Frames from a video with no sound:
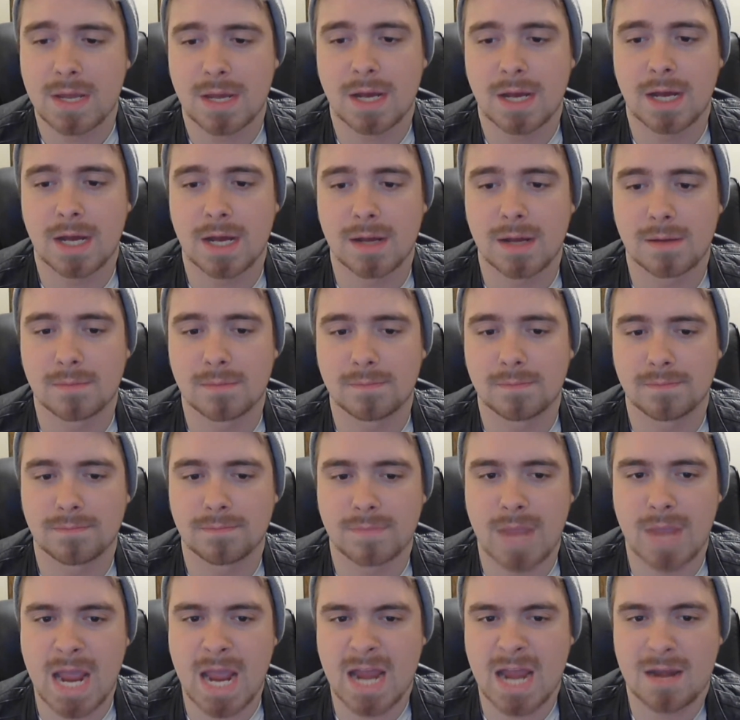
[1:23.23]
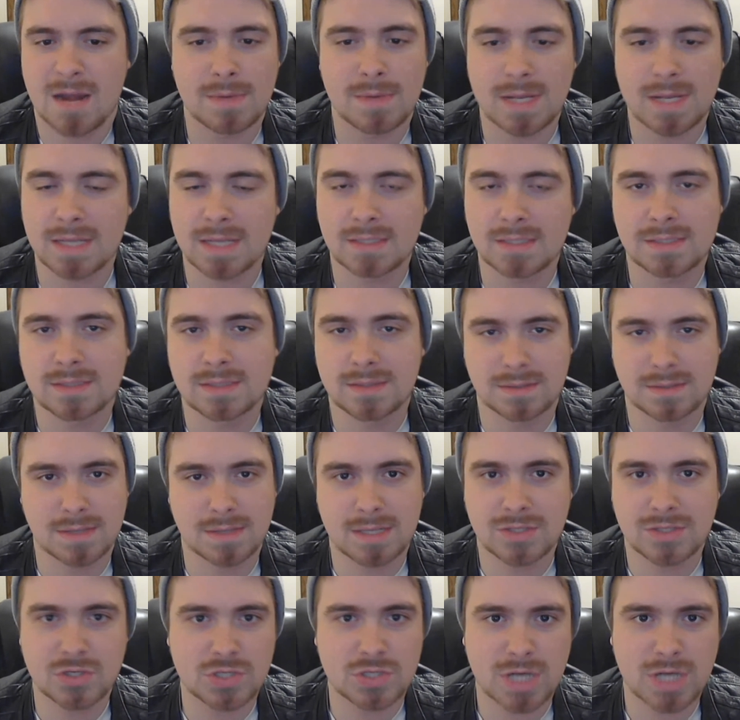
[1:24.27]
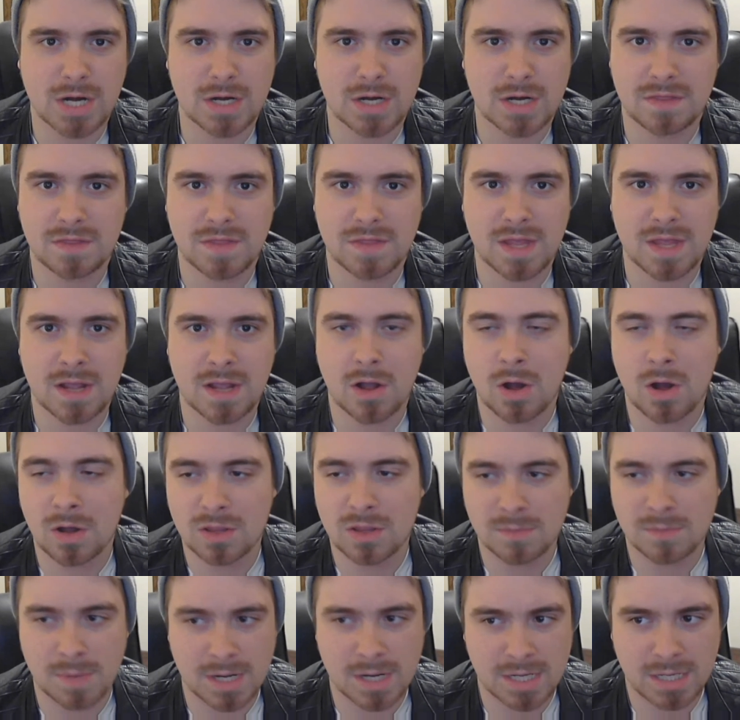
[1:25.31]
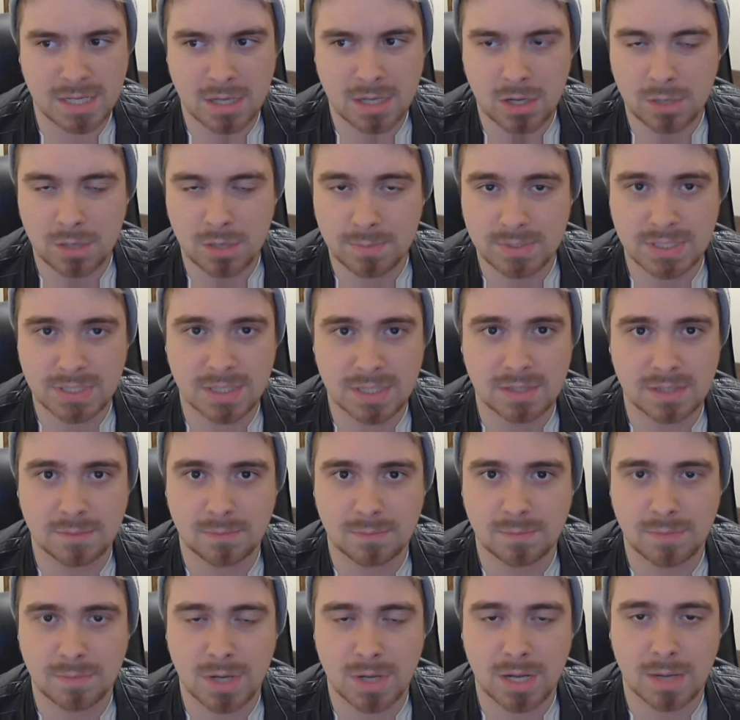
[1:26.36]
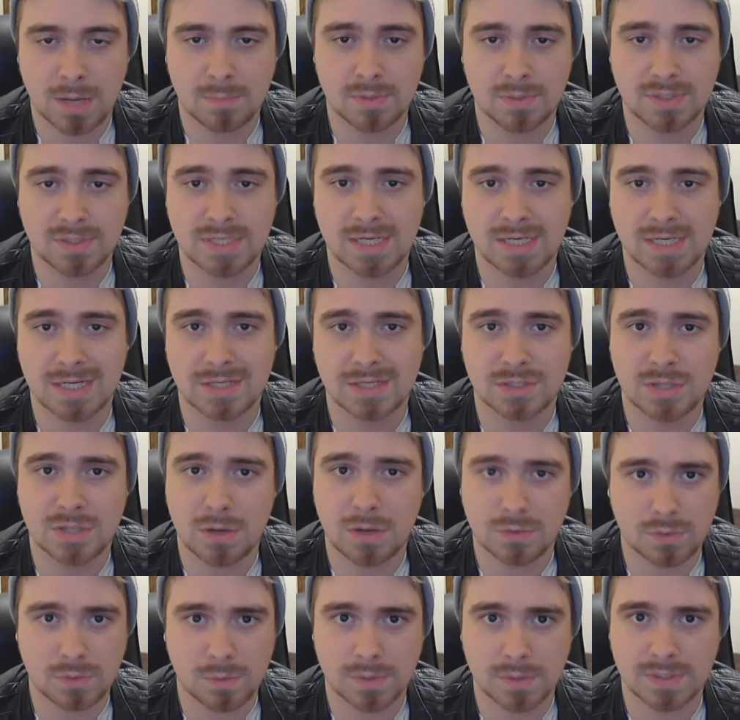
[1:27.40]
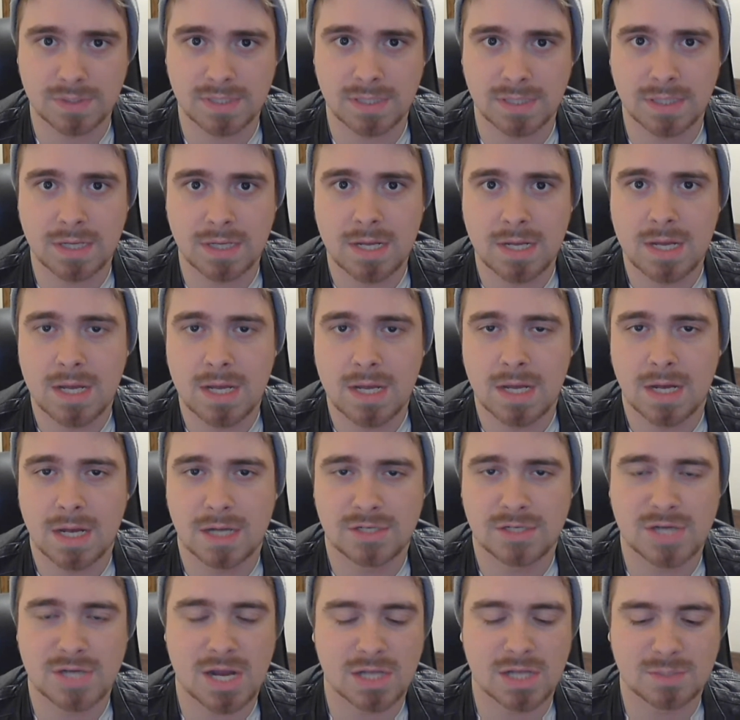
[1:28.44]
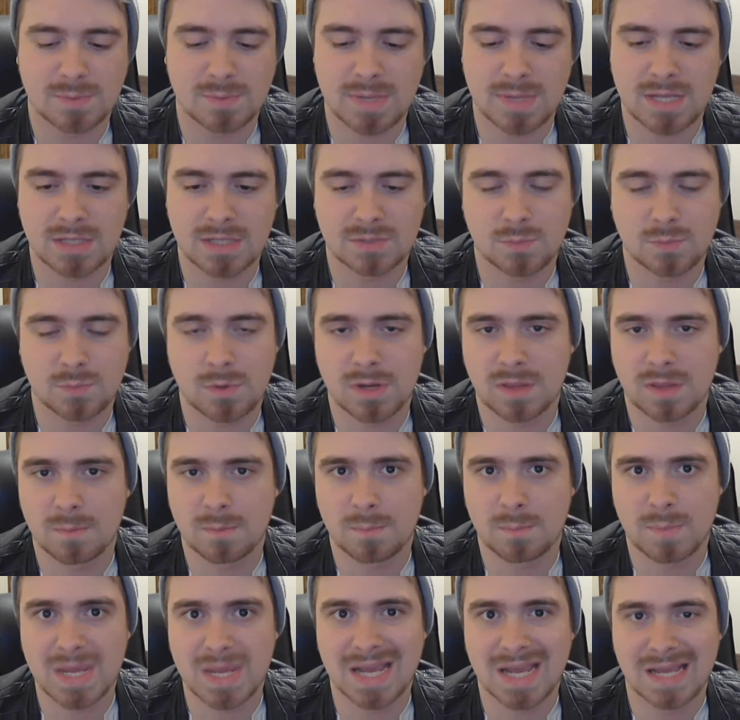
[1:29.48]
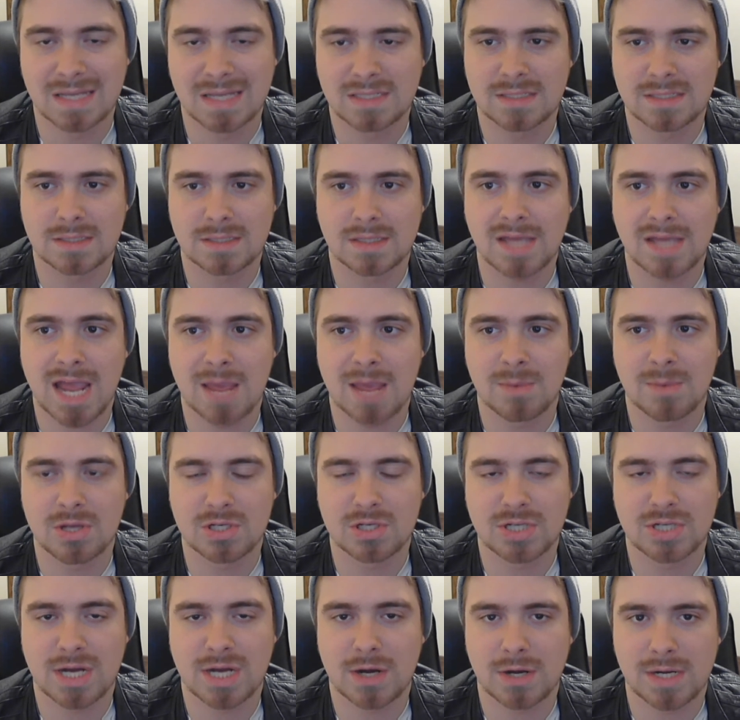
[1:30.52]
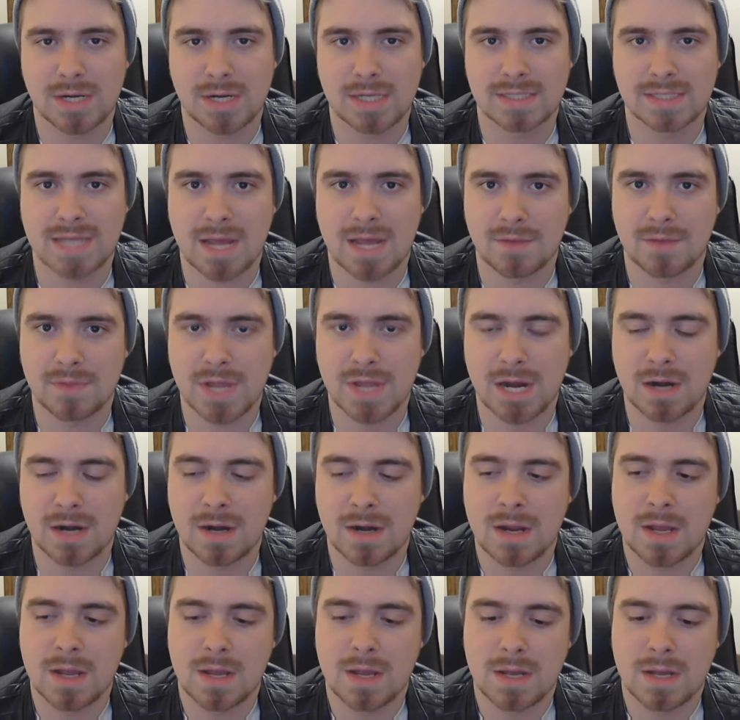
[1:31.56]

Um, and I mean, it's, it's a charity thing. All the money, one hundred percent of the, uh, proceedings go towards it. Uh, Child's Play is one of the biggest gaming charities out there.